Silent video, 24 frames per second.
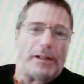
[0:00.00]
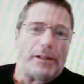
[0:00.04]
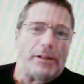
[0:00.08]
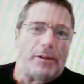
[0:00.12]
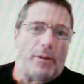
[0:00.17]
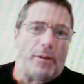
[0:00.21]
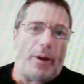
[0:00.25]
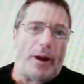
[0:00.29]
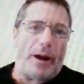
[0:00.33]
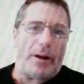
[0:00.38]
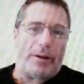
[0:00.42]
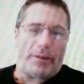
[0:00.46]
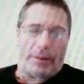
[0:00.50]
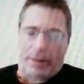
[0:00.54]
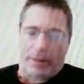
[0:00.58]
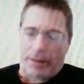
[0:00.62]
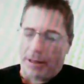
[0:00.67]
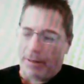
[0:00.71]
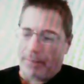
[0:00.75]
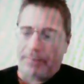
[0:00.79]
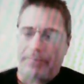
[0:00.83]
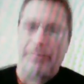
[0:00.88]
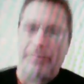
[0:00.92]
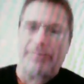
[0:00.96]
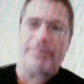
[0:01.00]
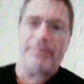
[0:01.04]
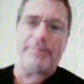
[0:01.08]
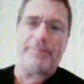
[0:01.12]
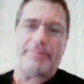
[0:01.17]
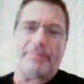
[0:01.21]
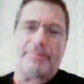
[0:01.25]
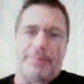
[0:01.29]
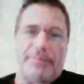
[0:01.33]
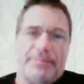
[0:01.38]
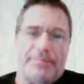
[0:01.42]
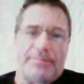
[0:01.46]
Well,
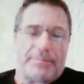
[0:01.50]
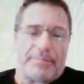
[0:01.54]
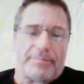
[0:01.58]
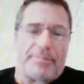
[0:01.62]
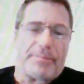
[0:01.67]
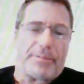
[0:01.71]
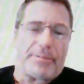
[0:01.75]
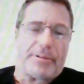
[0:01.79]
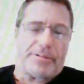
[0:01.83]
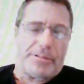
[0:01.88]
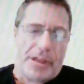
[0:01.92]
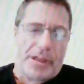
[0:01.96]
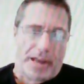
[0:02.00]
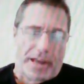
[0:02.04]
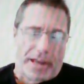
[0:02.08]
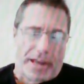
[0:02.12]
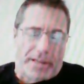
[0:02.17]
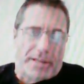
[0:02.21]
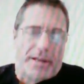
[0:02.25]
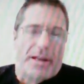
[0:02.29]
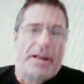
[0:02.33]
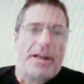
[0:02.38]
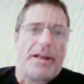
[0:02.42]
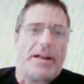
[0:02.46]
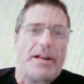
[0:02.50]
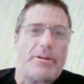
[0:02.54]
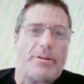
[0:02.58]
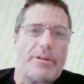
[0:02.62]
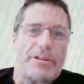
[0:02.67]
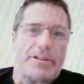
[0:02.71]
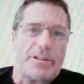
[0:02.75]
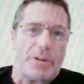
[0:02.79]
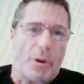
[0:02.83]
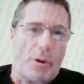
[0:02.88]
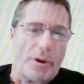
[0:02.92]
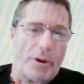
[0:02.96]
taking
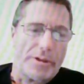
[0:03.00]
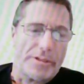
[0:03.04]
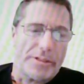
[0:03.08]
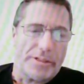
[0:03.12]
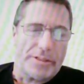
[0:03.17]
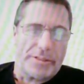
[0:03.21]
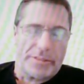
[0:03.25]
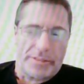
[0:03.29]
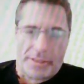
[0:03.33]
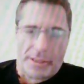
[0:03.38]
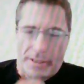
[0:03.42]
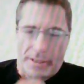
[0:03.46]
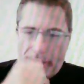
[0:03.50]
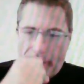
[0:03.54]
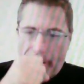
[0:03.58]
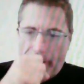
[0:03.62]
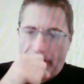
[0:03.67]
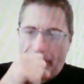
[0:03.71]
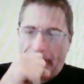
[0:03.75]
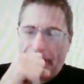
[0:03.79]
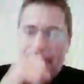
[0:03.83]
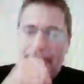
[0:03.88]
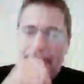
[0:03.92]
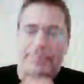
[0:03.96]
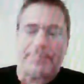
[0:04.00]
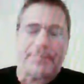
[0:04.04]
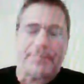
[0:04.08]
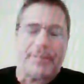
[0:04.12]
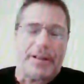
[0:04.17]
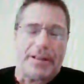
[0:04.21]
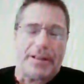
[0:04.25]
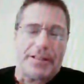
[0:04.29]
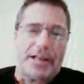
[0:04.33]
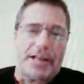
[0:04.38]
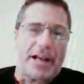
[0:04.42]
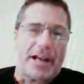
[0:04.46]
Henry's courses
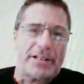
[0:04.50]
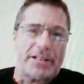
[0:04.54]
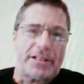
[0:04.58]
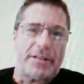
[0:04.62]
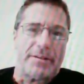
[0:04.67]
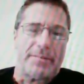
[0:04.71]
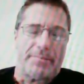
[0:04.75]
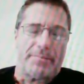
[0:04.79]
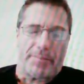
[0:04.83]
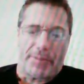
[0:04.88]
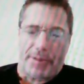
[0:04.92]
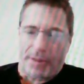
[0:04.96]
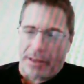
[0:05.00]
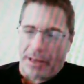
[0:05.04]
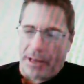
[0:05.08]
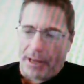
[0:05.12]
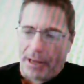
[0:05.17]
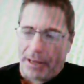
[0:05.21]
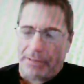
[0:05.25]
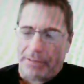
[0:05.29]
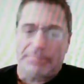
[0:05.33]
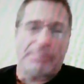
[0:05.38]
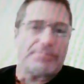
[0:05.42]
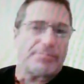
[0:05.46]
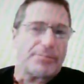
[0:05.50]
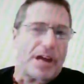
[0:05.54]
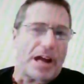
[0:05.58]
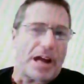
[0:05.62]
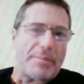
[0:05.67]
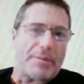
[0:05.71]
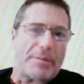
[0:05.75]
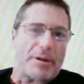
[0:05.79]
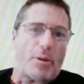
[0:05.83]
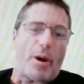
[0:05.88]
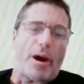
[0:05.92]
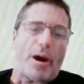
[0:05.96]
is actually
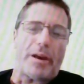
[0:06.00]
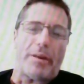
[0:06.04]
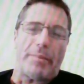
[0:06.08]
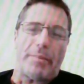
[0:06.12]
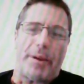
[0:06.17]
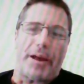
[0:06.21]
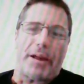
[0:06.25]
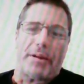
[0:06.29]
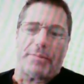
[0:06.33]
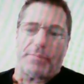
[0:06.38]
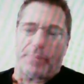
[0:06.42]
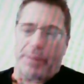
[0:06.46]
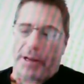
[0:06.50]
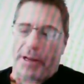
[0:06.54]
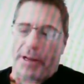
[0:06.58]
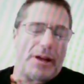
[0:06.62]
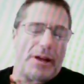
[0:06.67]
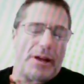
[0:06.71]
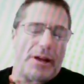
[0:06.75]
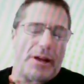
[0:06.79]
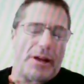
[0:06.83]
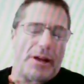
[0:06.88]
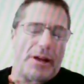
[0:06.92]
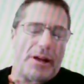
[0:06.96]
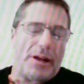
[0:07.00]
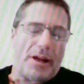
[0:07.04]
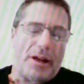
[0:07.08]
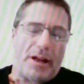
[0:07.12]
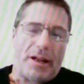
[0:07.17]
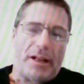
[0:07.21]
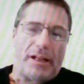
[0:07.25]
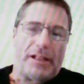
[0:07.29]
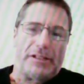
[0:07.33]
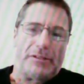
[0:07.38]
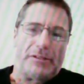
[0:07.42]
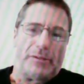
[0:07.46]
taught me quite a bit. Because
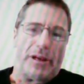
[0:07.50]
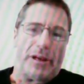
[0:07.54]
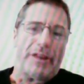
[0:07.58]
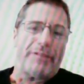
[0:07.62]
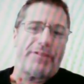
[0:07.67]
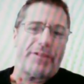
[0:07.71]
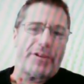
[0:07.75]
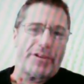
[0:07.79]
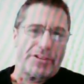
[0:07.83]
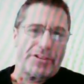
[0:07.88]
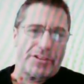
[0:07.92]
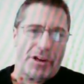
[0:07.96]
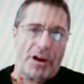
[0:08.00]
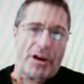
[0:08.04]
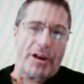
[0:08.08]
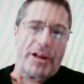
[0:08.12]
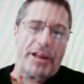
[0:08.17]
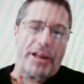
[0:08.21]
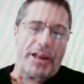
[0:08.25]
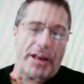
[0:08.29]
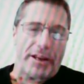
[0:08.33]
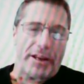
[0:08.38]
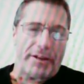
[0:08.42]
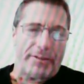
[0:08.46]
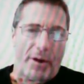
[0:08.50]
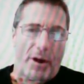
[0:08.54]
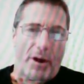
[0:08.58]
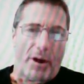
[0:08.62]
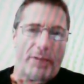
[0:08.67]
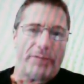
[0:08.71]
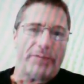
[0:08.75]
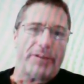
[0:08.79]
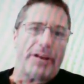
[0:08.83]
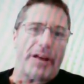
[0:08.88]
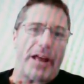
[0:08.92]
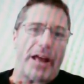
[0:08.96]
when I first started
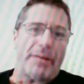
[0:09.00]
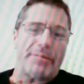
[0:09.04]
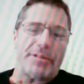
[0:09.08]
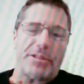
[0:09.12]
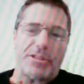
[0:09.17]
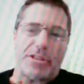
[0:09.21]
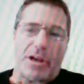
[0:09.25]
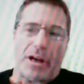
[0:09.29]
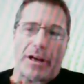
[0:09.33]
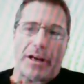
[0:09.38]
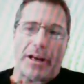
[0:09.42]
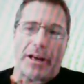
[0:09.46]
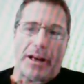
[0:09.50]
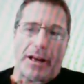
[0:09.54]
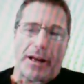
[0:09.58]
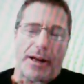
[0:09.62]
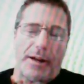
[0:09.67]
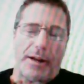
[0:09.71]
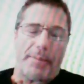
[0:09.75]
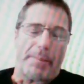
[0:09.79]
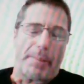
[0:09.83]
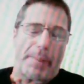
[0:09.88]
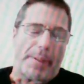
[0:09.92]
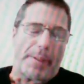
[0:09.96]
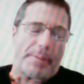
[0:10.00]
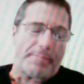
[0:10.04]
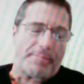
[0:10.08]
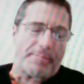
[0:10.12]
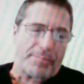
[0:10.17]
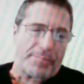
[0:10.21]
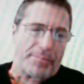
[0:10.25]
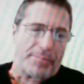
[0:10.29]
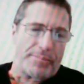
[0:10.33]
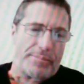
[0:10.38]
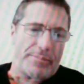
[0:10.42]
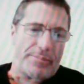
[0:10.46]
getting involved in
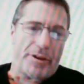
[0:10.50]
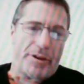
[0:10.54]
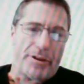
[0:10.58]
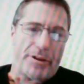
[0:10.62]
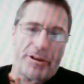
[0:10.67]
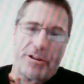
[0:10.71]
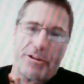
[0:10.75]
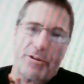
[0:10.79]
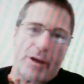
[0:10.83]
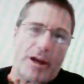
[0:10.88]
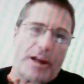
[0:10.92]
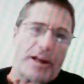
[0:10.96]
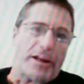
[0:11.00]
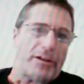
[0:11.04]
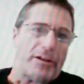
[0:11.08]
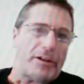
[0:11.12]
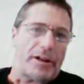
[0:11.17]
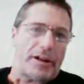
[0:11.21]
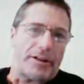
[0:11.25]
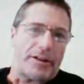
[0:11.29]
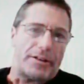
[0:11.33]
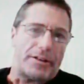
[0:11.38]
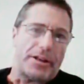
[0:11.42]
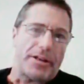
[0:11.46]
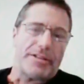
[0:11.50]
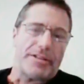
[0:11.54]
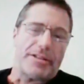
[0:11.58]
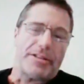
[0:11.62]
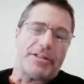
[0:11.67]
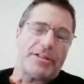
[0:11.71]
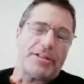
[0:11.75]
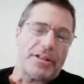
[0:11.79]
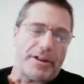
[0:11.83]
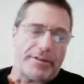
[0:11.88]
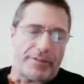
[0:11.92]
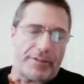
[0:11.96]
Amazon, you try to look at
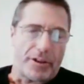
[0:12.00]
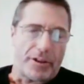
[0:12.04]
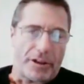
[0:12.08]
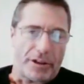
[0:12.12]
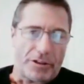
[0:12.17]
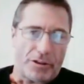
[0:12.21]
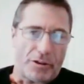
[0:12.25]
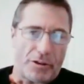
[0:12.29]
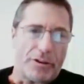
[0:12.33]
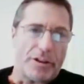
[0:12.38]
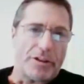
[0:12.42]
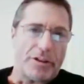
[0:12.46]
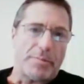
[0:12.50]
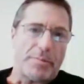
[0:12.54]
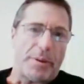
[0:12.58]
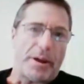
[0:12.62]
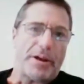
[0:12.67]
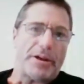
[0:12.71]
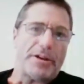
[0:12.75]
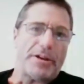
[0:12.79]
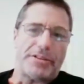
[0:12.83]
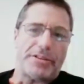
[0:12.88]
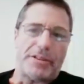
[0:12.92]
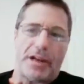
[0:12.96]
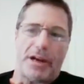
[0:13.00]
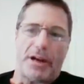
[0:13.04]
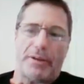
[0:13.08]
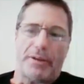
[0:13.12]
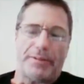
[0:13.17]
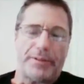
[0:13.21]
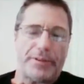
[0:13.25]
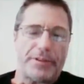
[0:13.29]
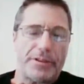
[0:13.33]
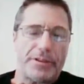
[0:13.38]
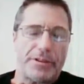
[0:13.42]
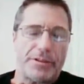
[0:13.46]
this and see if you can do this by
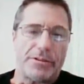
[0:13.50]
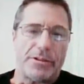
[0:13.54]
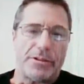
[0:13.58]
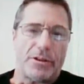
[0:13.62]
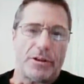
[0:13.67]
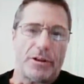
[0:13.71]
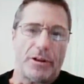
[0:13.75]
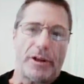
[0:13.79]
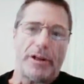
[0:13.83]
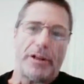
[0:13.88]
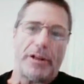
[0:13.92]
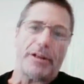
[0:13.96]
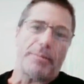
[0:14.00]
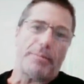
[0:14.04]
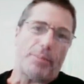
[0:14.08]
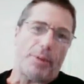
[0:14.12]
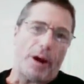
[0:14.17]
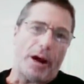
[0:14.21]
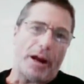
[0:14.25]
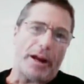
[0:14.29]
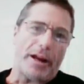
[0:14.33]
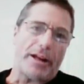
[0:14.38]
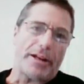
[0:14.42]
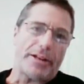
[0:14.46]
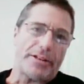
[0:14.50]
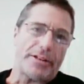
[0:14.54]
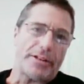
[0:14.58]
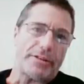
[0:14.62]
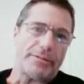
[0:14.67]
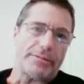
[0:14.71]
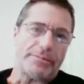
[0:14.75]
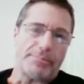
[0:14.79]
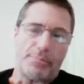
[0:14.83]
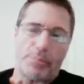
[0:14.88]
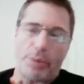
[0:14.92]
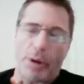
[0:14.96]
yourself, and you look into products
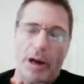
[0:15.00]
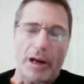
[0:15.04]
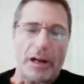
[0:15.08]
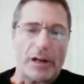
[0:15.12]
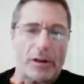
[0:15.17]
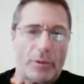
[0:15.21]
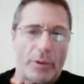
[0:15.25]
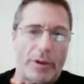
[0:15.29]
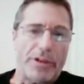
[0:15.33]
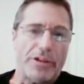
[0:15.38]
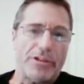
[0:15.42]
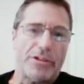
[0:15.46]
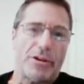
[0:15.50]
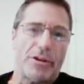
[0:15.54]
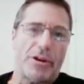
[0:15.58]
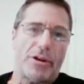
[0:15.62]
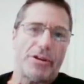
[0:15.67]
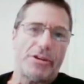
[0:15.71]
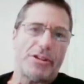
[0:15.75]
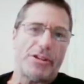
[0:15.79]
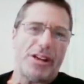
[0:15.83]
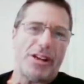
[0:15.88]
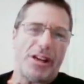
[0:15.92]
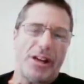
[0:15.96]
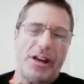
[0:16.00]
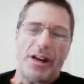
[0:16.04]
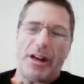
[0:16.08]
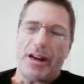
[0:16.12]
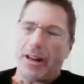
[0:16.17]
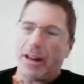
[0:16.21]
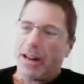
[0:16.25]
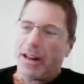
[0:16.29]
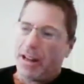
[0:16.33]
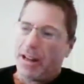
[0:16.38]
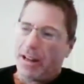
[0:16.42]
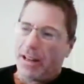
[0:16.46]
and product research,
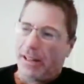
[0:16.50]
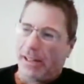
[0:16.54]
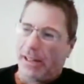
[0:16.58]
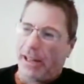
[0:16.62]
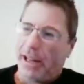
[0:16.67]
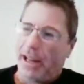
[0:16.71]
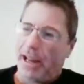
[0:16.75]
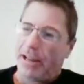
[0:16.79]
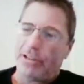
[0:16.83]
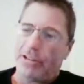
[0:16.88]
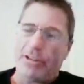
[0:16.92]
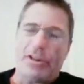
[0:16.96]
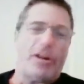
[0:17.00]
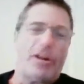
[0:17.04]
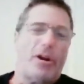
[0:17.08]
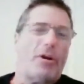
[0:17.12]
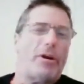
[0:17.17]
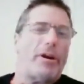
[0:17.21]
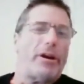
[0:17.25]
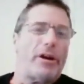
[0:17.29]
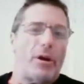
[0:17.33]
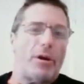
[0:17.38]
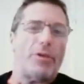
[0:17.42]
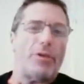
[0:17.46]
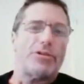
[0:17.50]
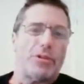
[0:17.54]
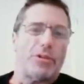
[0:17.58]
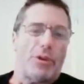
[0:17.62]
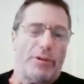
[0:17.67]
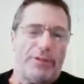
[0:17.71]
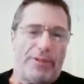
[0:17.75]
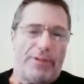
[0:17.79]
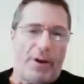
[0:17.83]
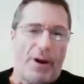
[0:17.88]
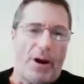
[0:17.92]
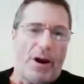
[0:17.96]
and you can only go so
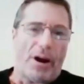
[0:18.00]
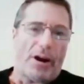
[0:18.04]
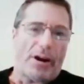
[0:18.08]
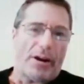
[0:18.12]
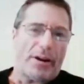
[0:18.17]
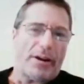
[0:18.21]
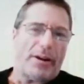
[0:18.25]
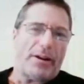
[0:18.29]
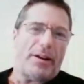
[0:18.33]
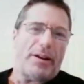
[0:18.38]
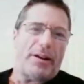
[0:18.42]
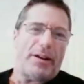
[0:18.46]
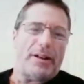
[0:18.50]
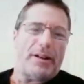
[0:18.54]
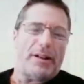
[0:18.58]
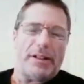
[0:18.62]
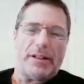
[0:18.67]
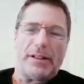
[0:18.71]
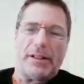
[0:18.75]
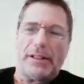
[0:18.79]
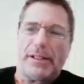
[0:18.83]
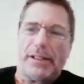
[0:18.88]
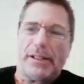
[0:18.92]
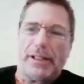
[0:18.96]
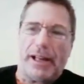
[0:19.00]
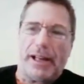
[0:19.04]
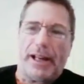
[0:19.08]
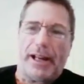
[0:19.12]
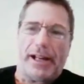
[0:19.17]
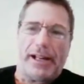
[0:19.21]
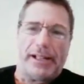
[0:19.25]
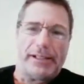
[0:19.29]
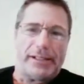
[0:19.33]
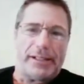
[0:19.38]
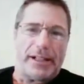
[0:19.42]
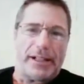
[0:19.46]
far.
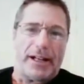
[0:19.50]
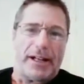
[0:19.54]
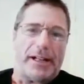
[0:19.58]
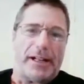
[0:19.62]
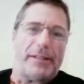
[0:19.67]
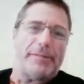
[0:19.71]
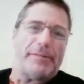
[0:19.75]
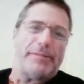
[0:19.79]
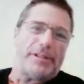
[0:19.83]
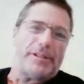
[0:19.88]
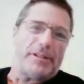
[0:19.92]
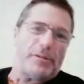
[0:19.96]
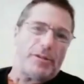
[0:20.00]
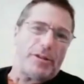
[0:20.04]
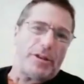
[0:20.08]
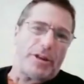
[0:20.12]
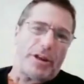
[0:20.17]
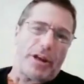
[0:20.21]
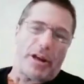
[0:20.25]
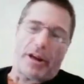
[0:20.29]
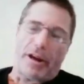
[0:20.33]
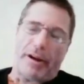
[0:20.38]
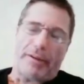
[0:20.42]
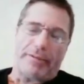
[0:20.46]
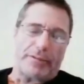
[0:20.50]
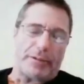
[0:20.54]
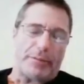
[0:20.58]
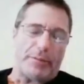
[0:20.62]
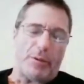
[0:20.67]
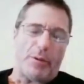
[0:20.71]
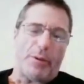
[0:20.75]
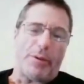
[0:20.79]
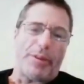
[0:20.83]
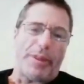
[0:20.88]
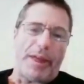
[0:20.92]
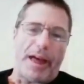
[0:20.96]
And then when you get comfortable
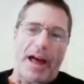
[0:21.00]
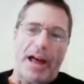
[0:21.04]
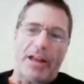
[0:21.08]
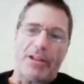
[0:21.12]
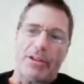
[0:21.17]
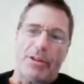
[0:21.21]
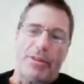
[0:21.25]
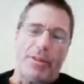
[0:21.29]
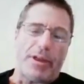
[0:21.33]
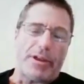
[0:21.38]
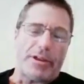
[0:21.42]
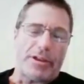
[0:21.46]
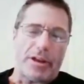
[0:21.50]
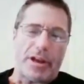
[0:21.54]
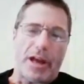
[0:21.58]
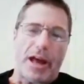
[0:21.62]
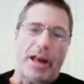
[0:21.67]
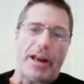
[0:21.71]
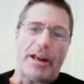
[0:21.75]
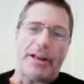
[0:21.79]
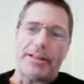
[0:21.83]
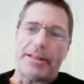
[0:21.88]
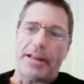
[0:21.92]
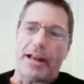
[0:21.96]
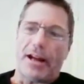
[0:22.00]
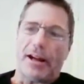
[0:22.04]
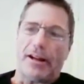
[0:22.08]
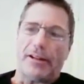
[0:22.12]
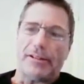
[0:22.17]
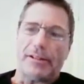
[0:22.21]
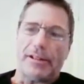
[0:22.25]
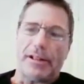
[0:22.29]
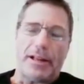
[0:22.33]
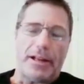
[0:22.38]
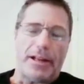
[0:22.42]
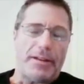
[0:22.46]
with that and you think you got it down,
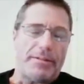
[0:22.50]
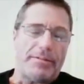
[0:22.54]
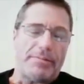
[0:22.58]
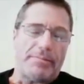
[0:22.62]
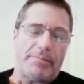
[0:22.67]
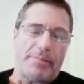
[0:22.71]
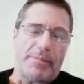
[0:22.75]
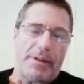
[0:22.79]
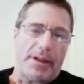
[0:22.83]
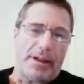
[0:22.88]
and